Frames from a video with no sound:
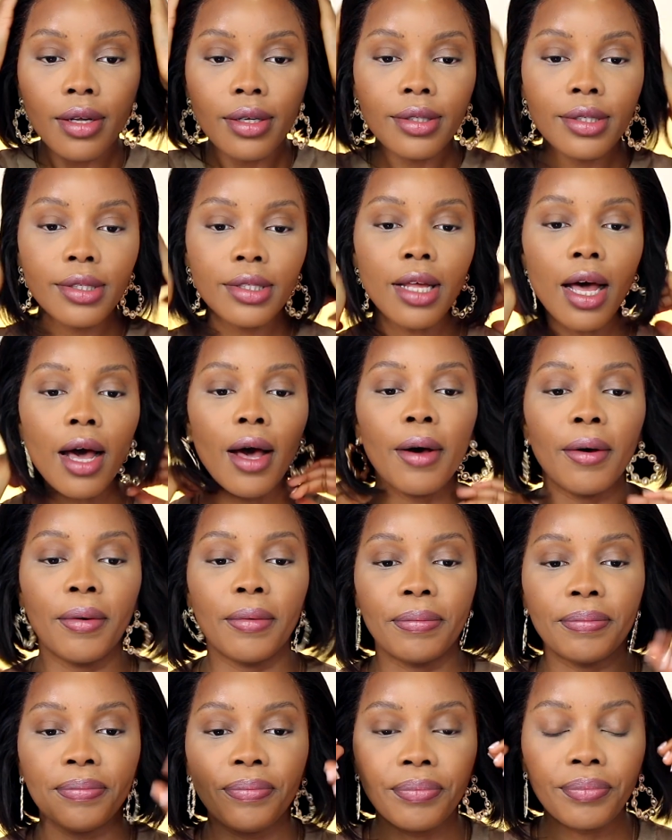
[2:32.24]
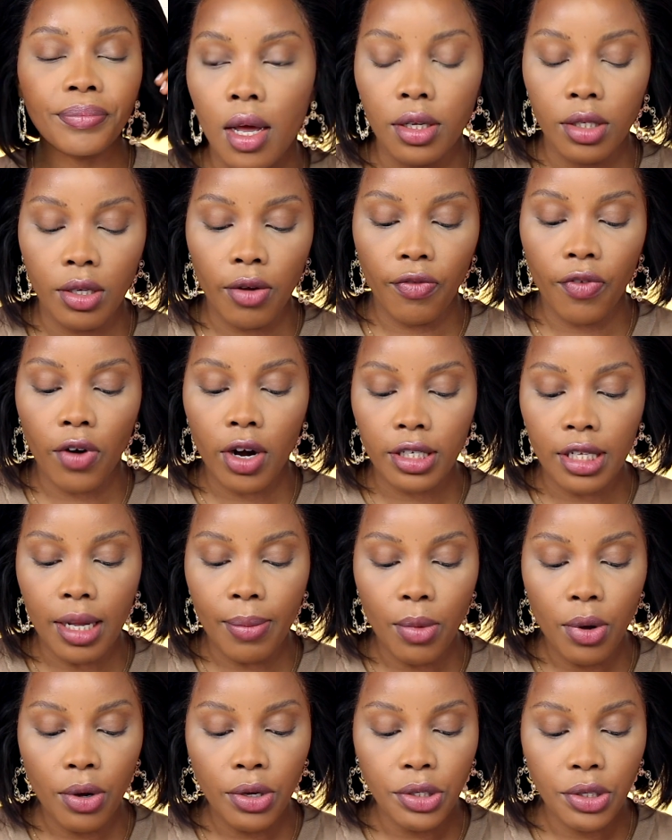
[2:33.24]
So first I'm
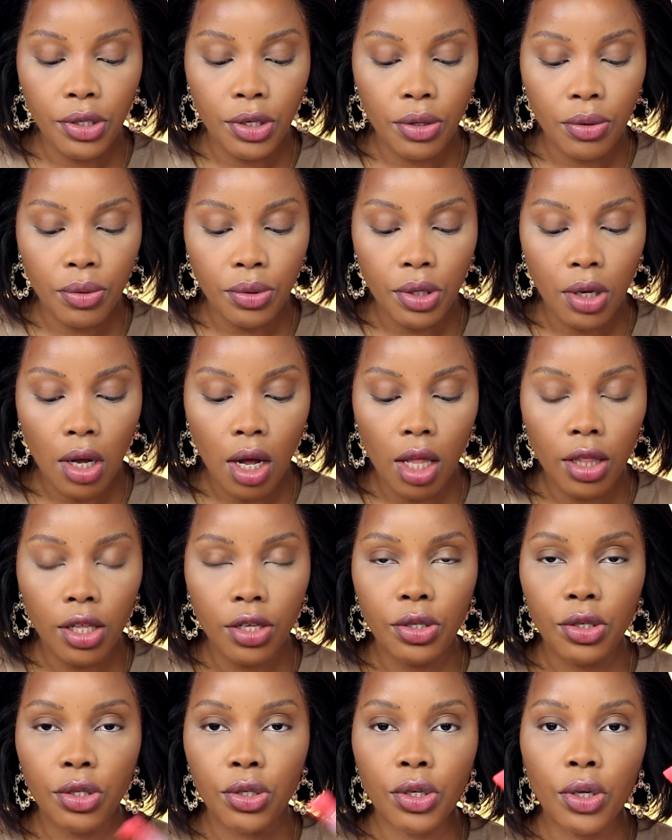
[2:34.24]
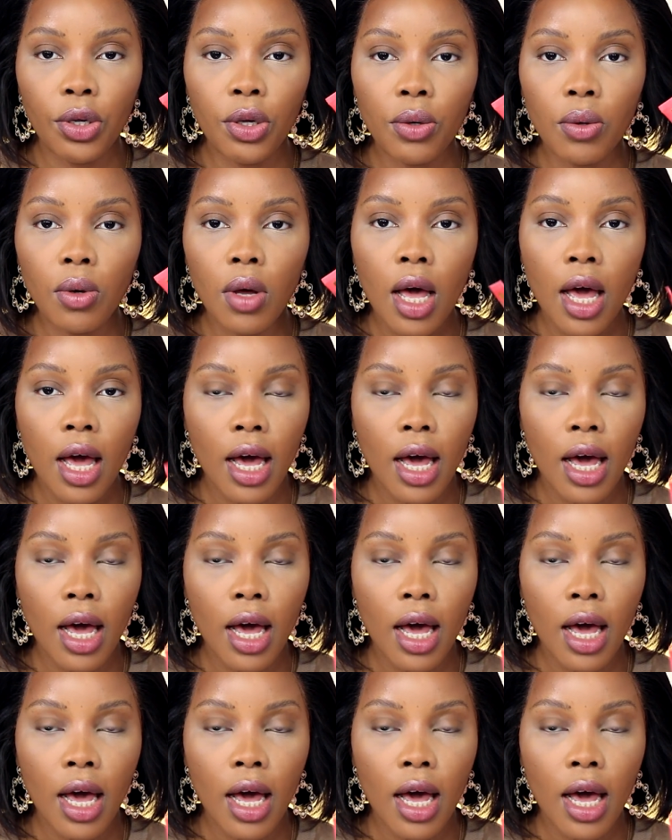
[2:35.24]
going to use color 2,